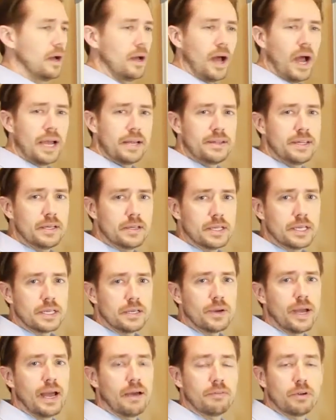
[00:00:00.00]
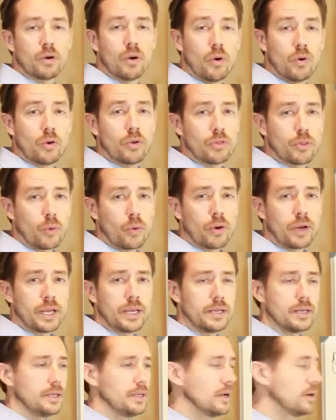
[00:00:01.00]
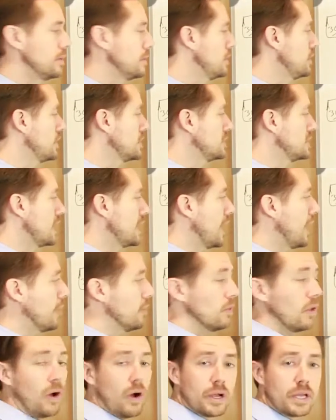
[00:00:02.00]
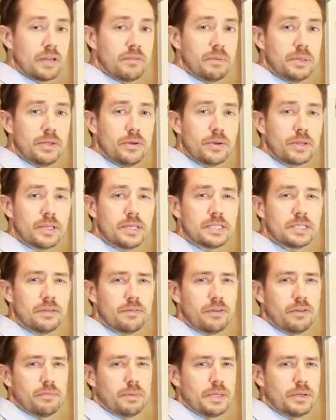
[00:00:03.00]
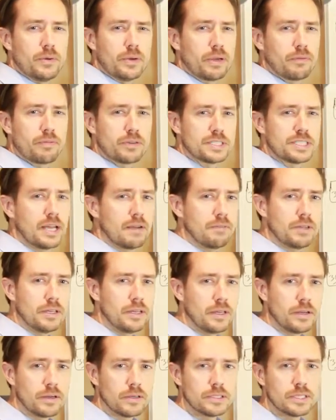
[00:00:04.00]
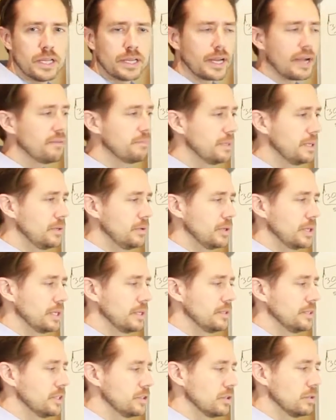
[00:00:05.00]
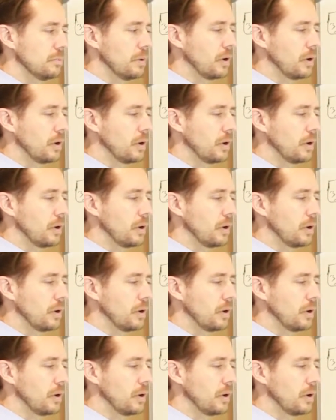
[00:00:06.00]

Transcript: ideally you have your own authority. You can say how long you've been doing this. If you've been doing it for 7 years, like I've been doing digital